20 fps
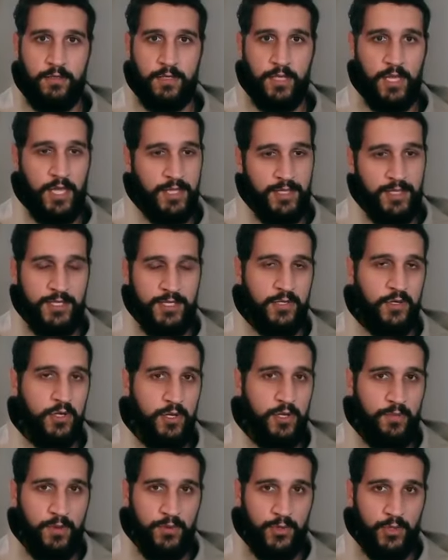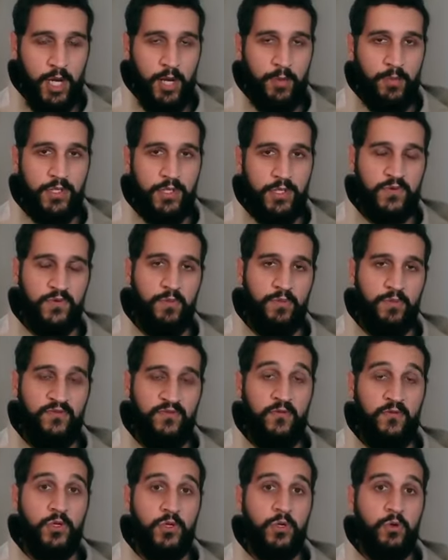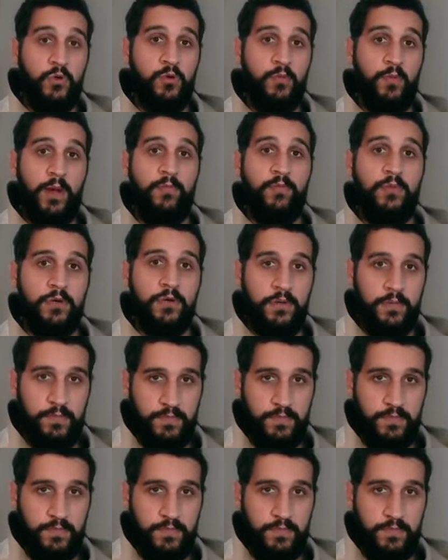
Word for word: And these could have been traumas from before you remember.